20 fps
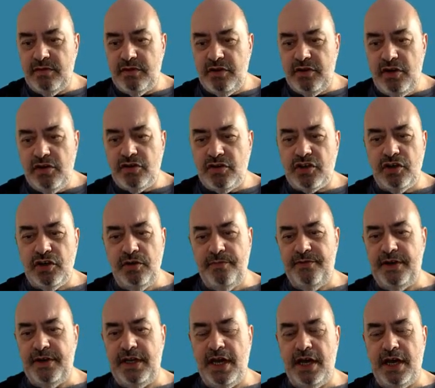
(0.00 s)
YouTube
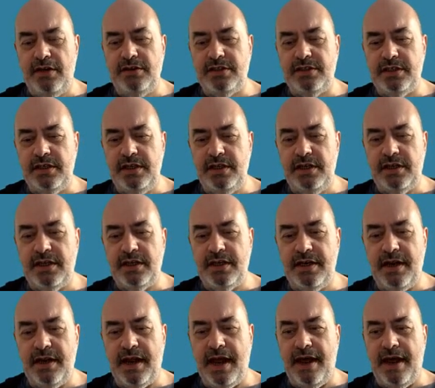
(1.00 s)
videos, you
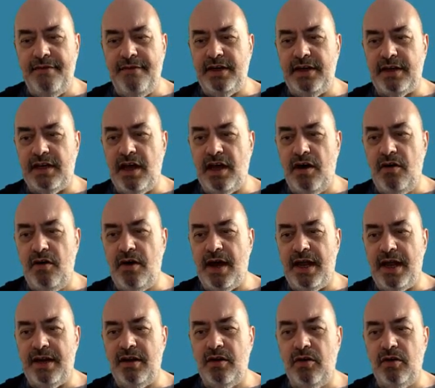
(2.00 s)
can have it go
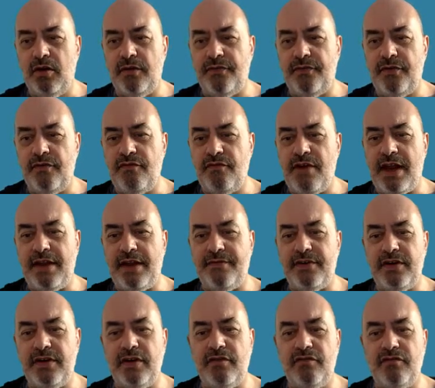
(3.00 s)
and look for
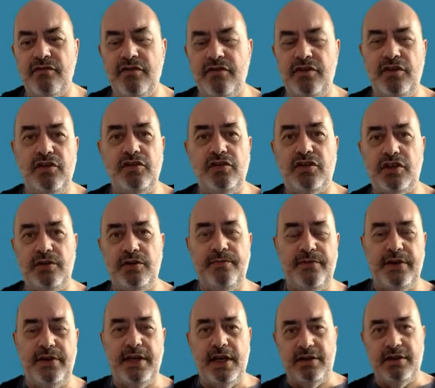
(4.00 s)
relevant YouTube
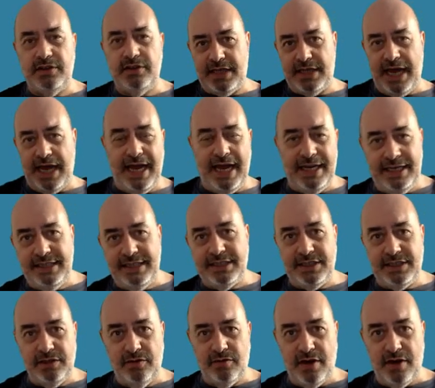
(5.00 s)
videos to add into
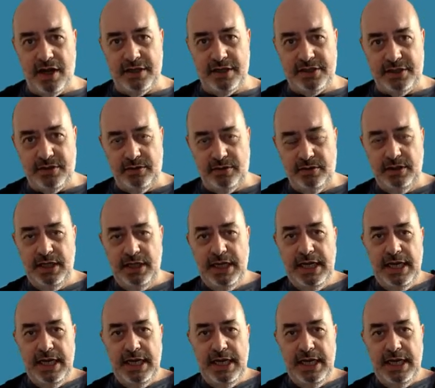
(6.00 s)
your article.